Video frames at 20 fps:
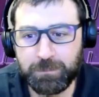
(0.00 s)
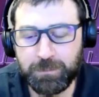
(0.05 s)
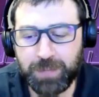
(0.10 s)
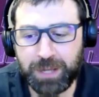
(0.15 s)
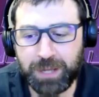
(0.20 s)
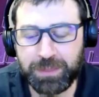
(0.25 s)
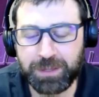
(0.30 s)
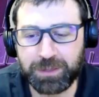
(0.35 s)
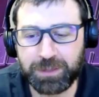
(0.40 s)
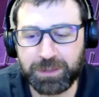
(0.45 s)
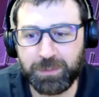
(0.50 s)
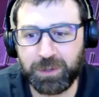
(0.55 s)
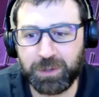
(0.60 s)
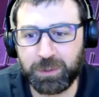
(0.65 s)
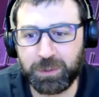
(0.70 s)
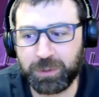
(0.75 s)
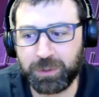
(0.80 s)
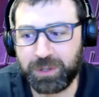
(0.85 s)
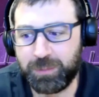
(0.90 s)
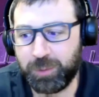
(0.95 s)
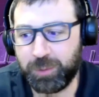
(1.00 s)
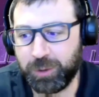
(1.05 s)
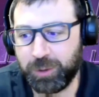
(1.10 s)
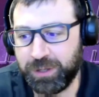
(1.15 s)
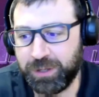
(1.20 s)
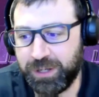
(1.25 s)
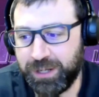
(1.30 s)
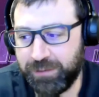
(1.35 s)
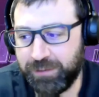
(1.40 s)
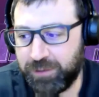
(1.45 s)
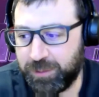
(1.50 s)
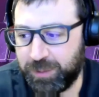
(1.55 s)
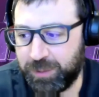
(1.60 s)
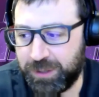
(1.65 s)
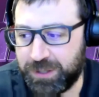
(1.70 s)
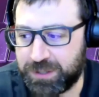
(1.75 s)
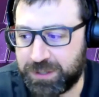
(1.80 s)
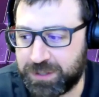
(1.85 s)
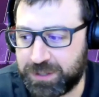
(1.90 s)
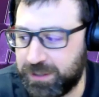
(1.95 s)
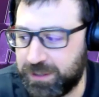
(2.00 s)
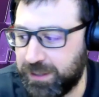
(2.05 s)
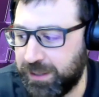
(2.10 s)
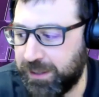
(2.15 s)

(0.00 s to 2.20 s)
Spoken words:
I think they're both really important and have their place.